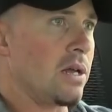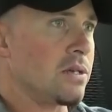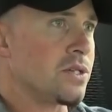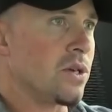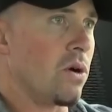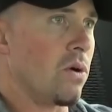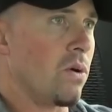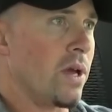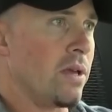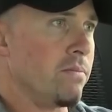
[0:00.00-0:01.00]

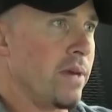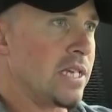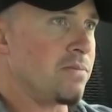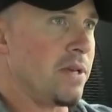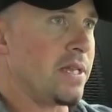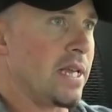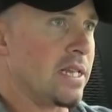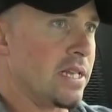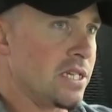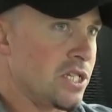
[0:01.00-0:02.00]
So it makes me think
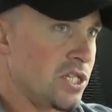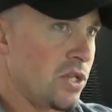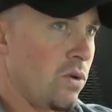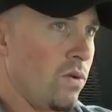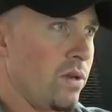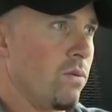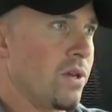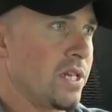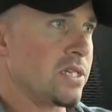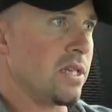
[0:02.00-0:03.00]
that this is the only
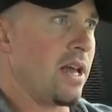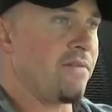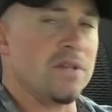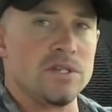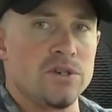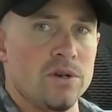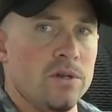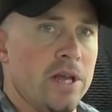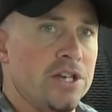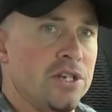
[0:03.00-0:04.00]
one that's left in
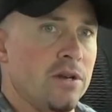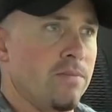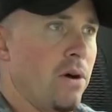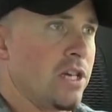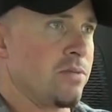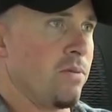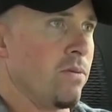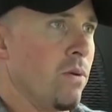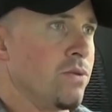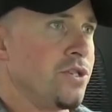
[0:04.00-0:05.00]
circulation and possibly
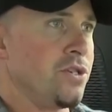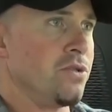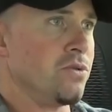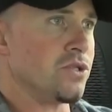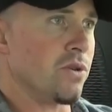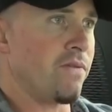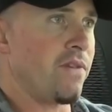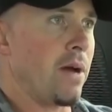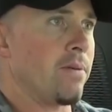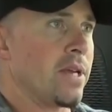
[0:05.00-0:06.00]
what was used or
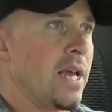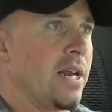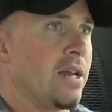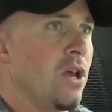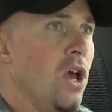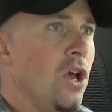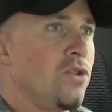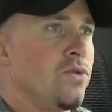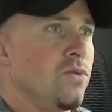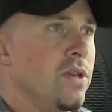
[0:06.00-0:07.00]
fabricated
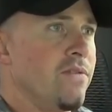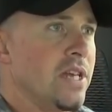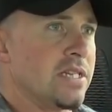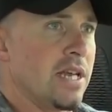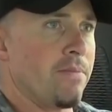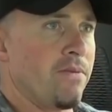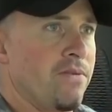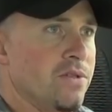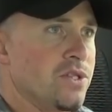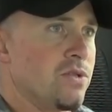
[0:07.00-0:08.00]
to give the example
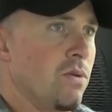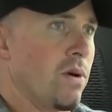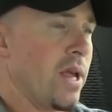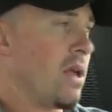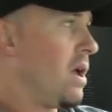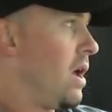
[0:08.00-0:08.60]
for the story